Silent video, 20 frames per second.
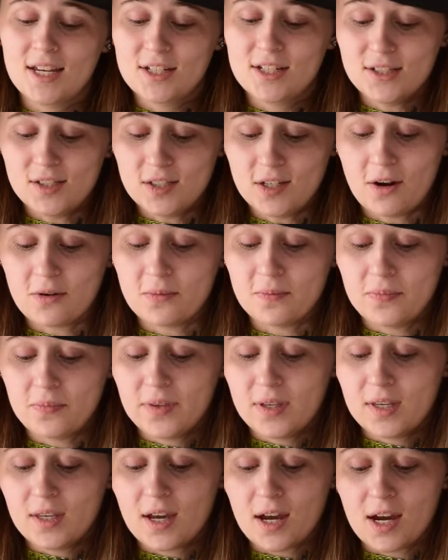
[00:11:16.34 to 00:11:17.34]
So,
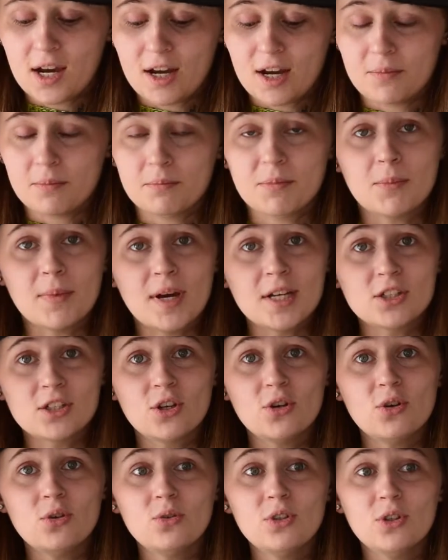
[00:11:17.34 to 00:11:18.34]
but my
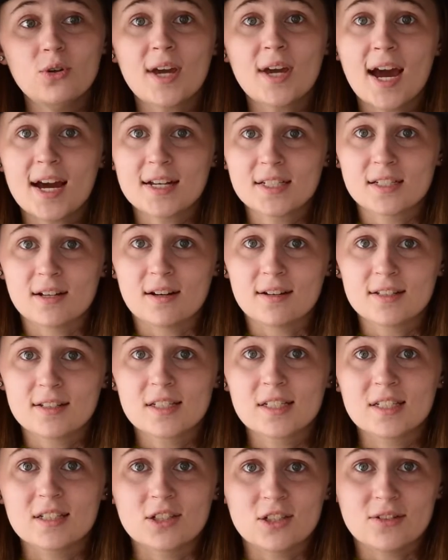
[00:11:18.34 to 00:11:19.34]
2 new
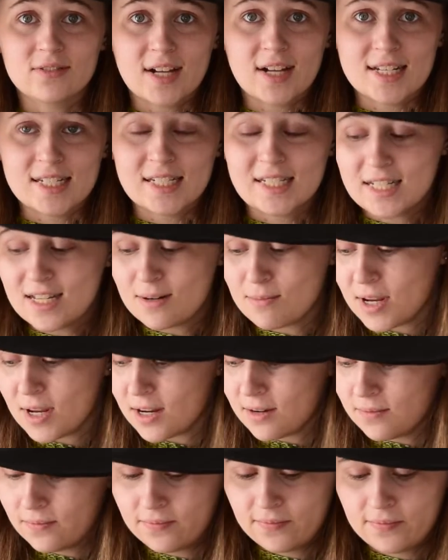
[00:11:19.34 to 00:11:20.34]
cast-ons since you've last seen
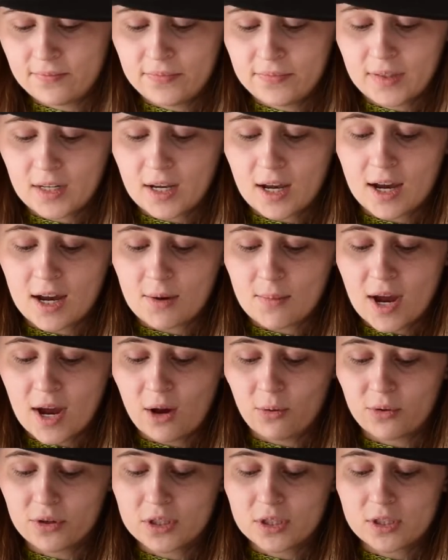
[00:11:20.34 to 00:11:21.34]
me,
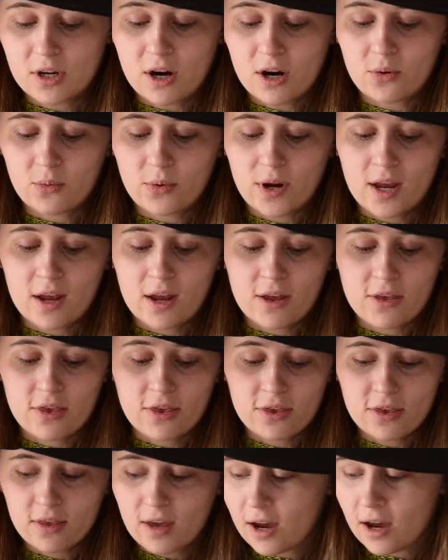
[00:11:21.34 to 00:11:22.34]
I will start with
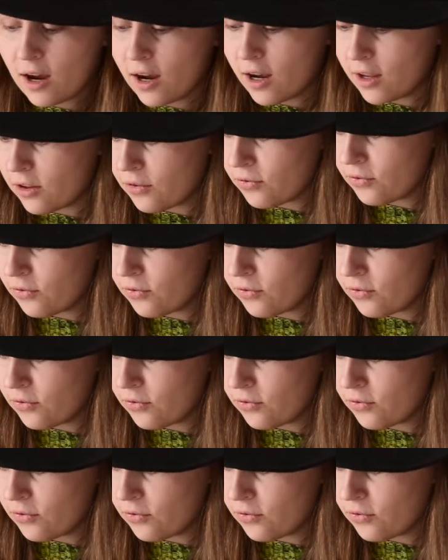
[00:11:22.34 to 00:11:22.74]
the